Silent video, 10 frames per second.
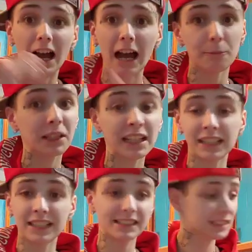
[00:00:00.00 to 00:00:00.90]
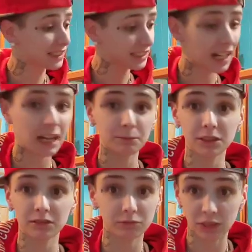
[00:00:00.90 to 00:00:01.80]
I'm getting it
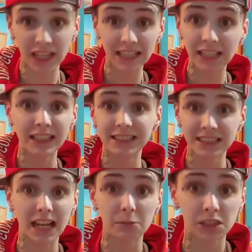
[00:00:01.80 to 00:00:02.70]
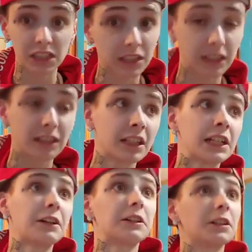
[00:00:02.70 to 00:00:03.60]
times. They getting it times getting it.
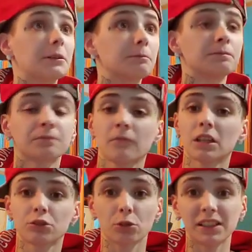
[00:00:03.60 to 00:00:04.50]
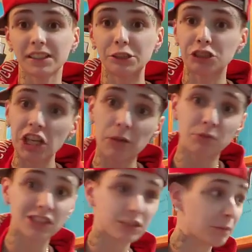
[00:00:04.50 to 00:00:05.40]
Um, so I said, shit,
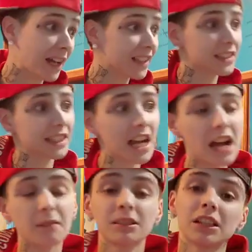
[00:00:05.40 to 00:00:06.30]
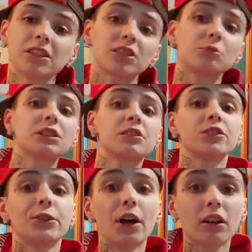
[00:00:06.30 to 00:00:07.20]
we just passed the cop. So we
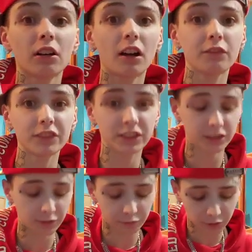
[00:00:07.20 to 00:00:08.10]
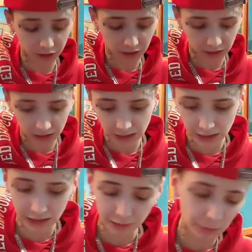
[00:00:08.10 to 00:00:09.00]
duck off into the fucking
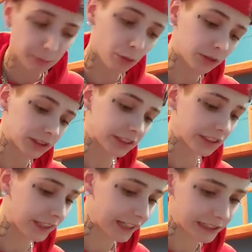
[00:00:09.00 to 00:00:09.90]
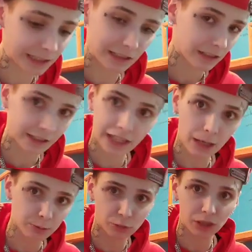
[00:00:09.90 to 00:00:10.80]
thing, and then we pull into the gas station.
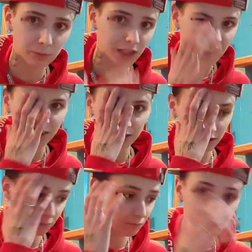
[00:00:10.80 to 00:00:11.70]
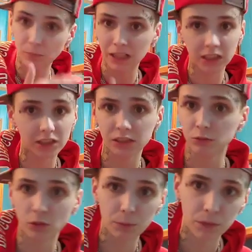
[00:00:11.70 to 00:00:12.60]
Cops right behind us. My
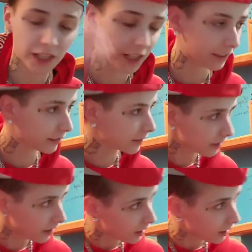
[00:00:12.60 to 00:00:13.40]
cousin's right behind us.